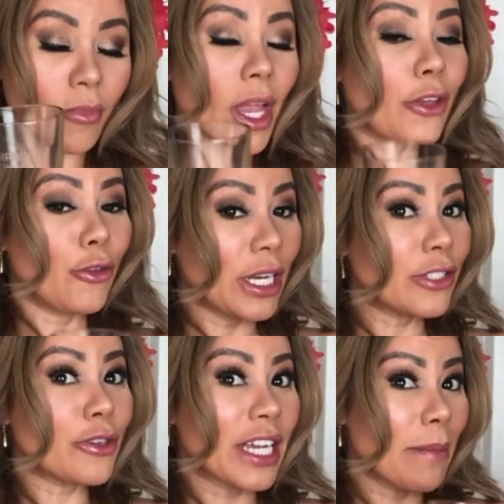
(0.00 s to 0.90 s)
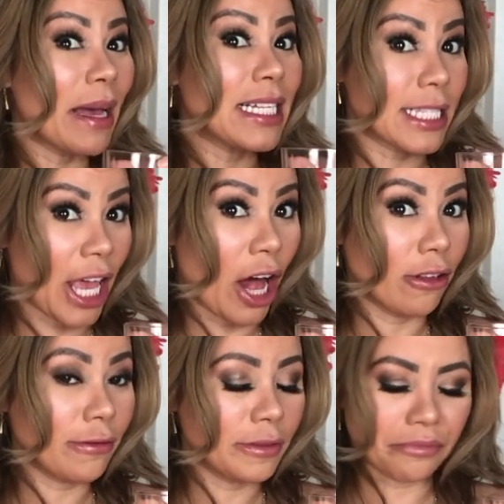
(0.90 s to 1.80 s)
you can drink it by itself.
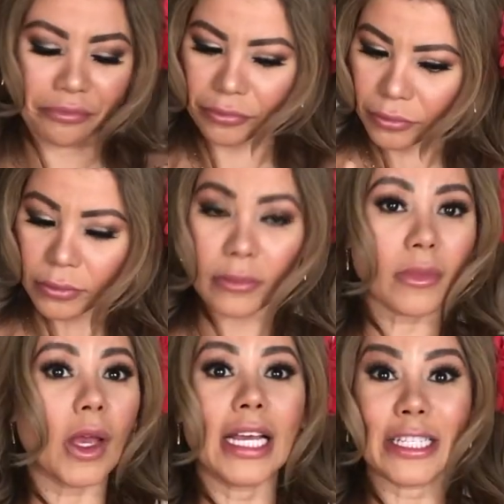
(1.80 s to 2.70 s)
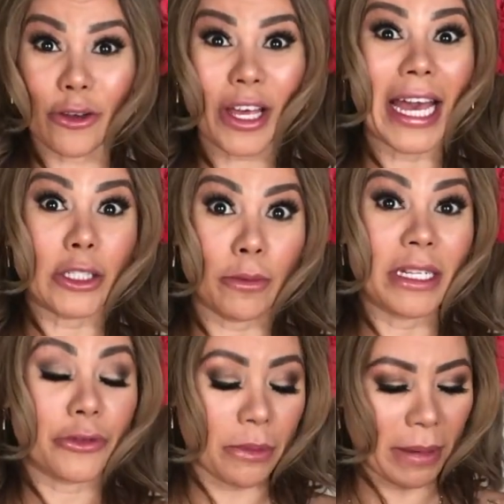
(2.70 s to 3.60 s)
It's okay to be
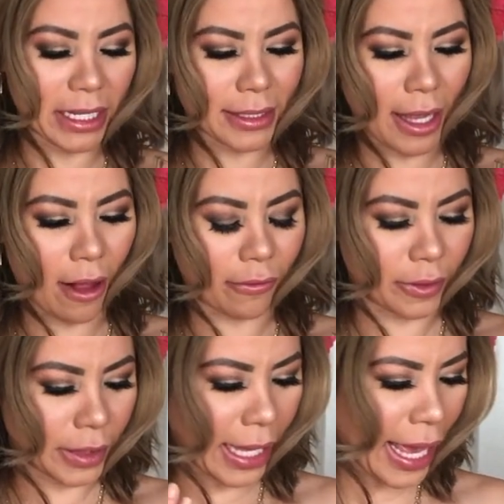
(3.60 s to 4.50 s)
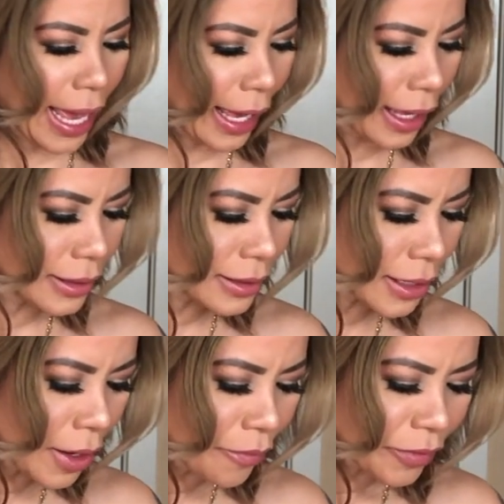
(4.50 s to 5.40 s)
drink by itself. And
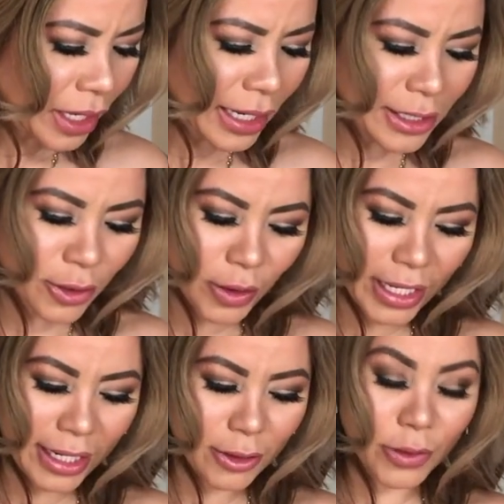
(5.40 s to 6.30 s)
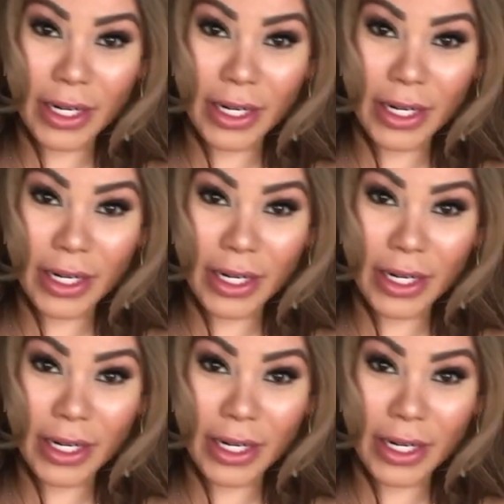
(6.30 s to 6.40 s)
let's go ahead and do our